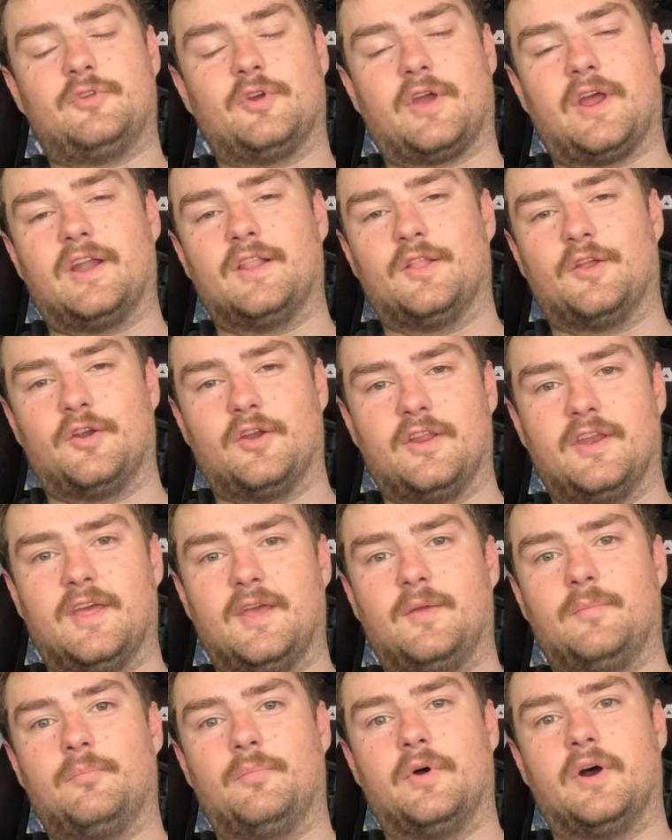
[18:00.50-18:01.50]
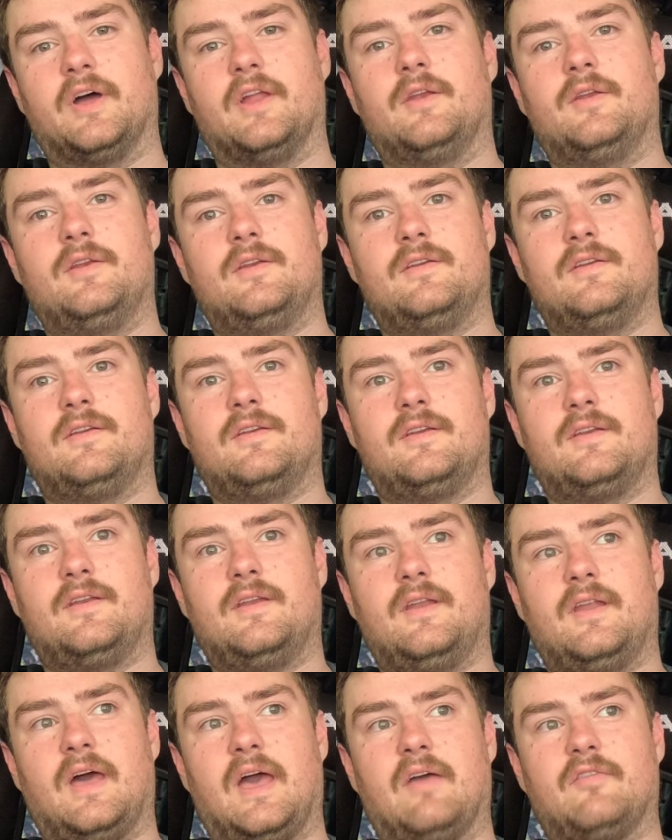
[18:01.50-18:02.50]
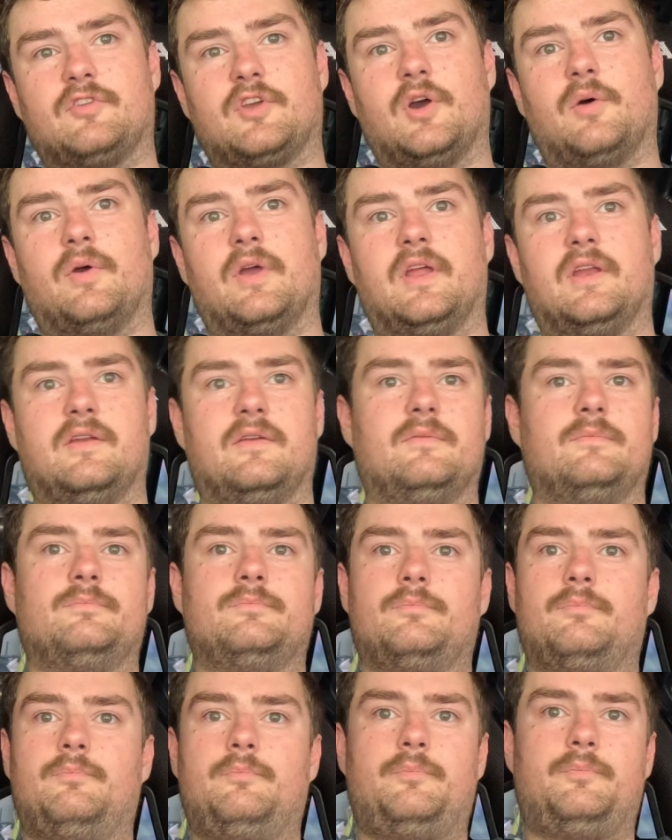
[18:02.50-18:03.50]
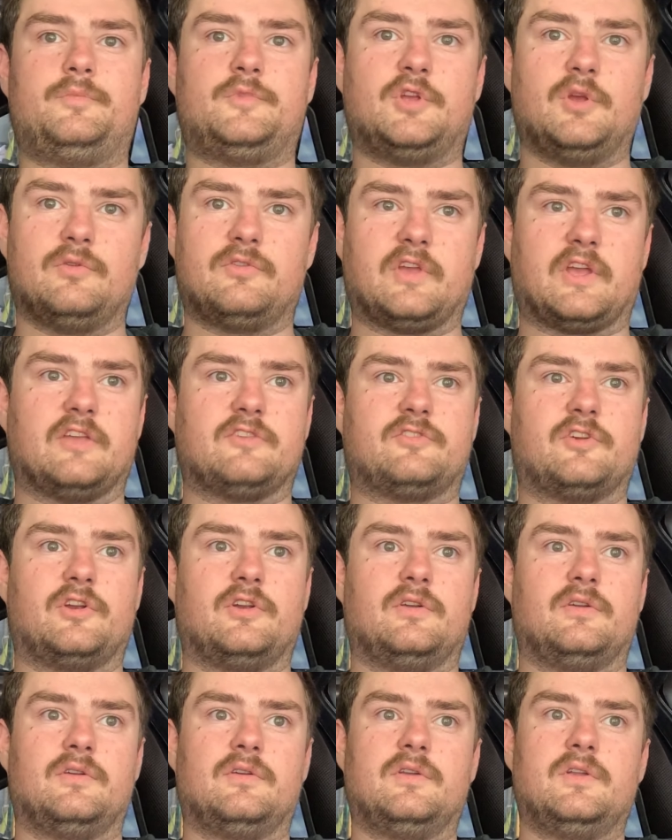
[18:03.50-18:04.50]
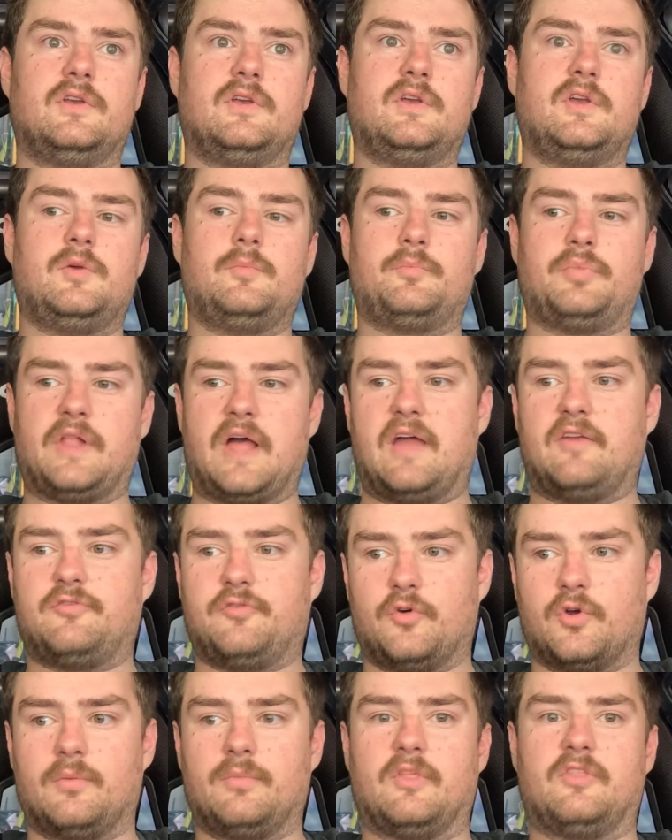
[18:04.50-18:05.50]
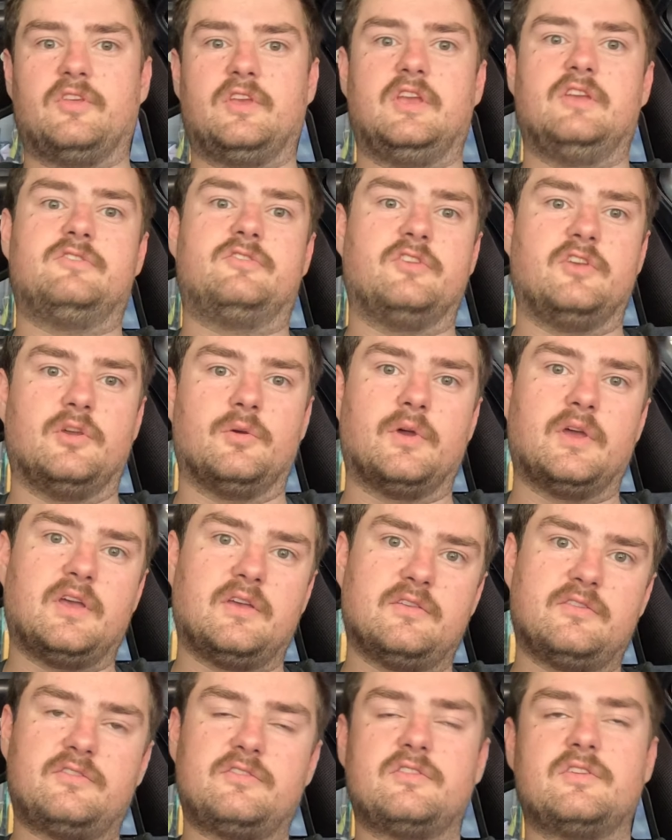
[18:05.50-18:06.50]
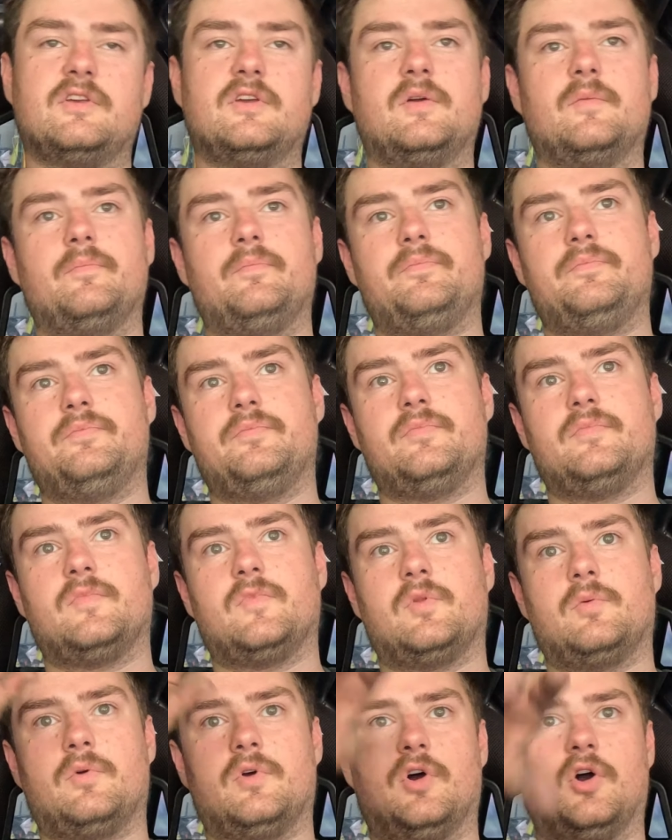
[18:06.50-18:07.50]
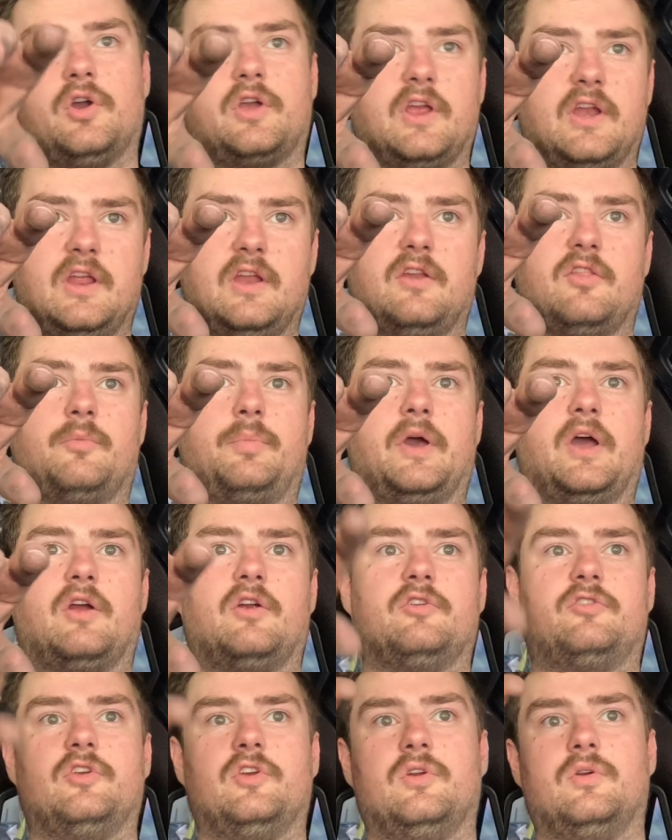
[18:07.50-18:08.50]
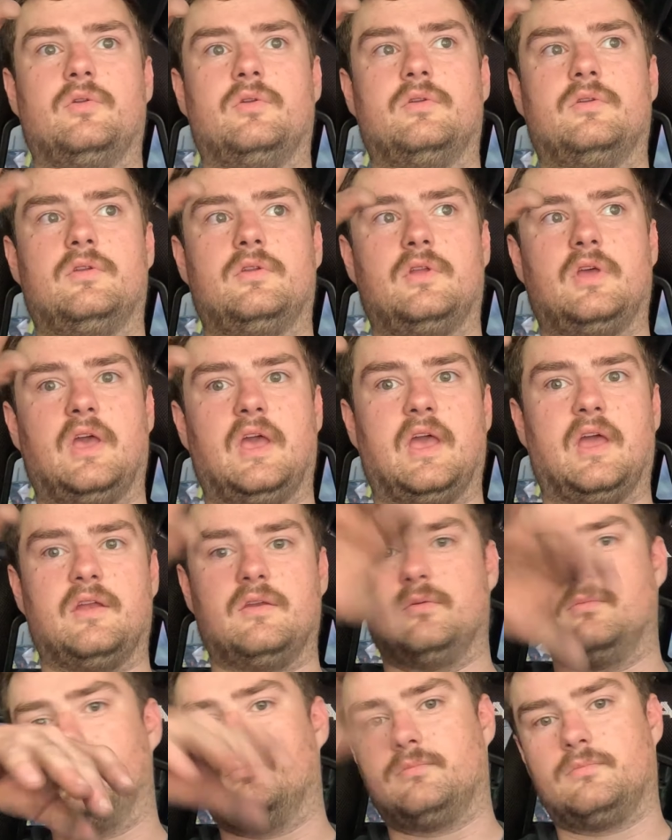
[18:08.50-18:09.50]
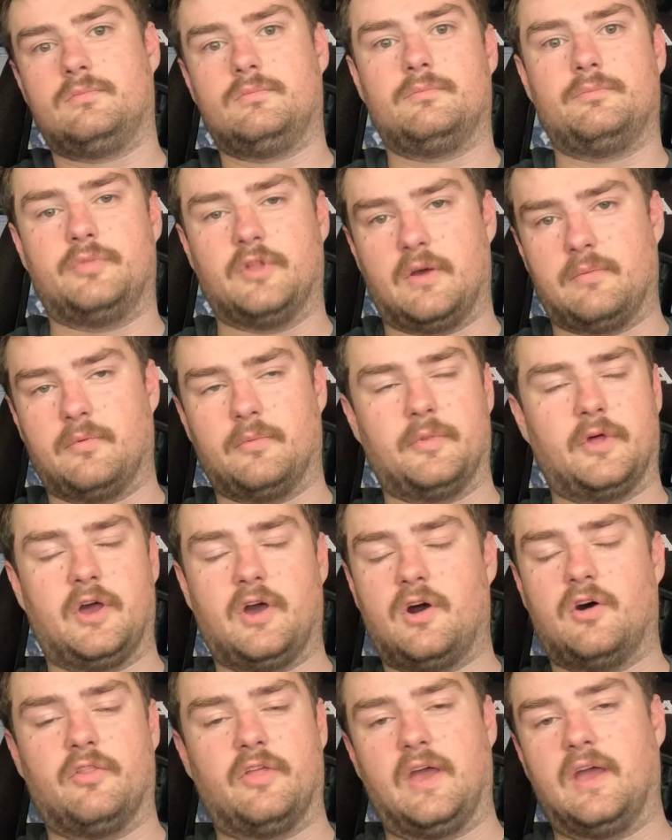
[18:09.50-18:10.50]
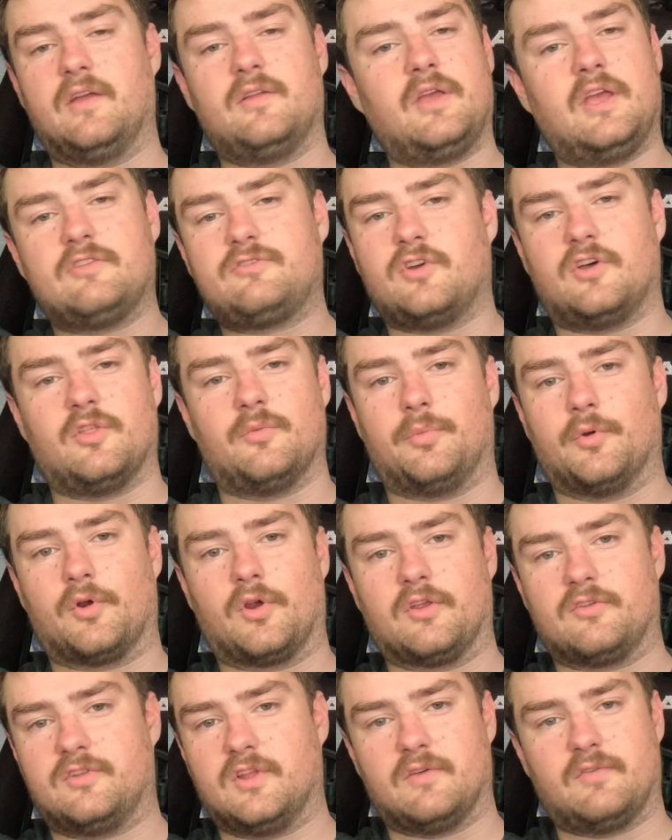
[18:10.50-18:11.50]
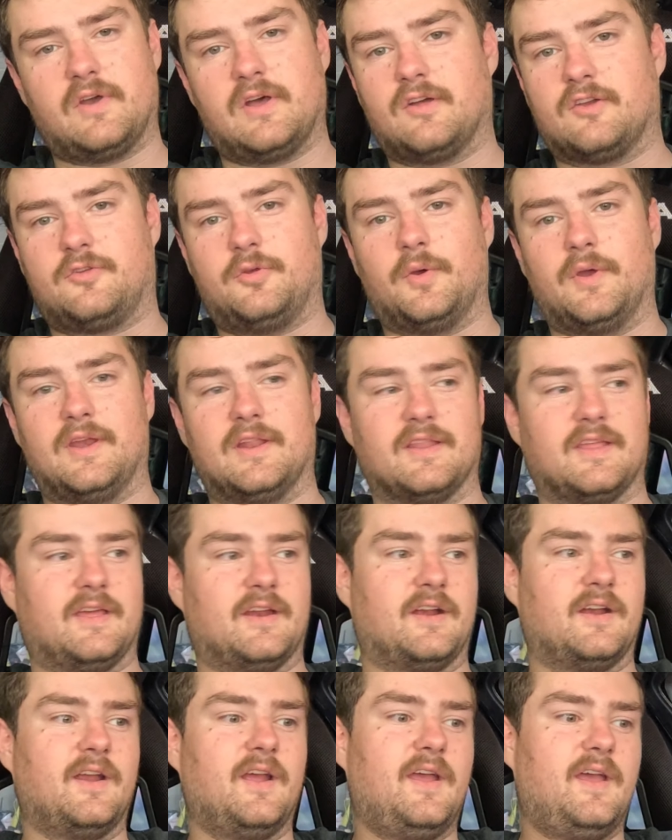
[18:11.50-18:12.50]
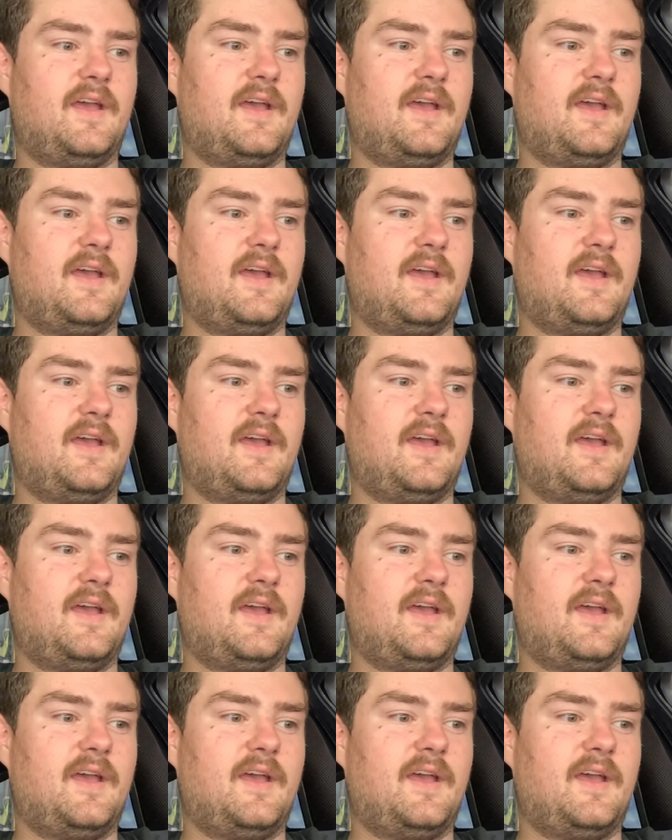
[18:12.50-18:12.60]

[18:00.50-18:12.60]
still kind of learning it, but I have to go in, choose a certain platform that the ECU is, hook it into the power tune, and blah blah blah, all that. It's all the boring stuff. I'll explain it later.